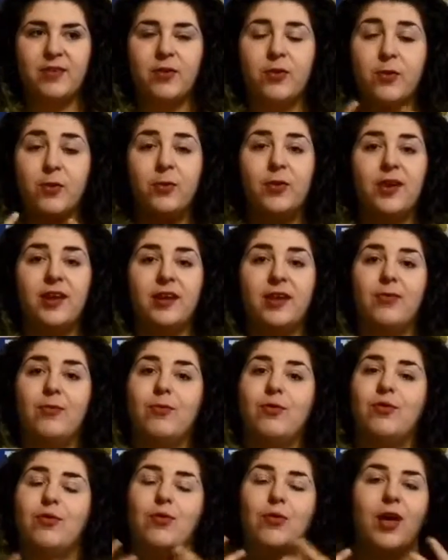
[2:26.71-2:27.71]
good and he
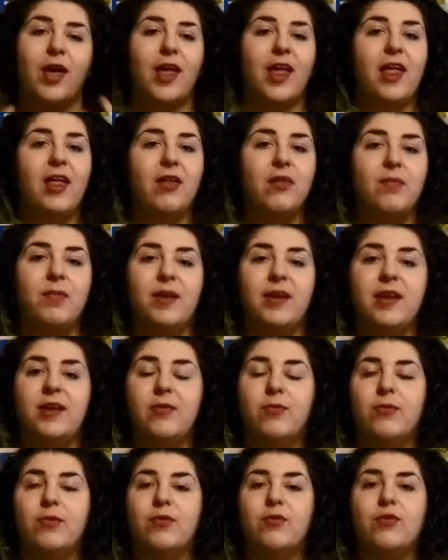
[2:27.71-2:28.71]
wants to help and he
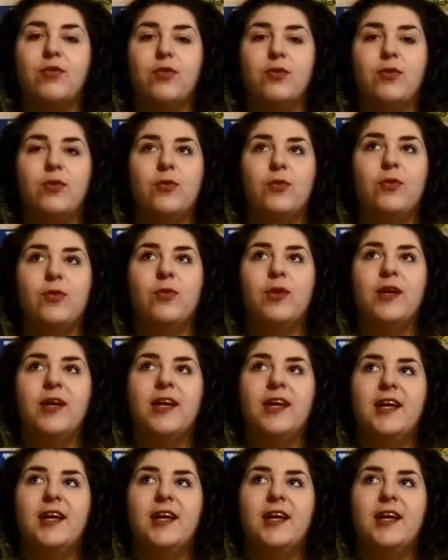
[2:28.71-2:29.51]
wants to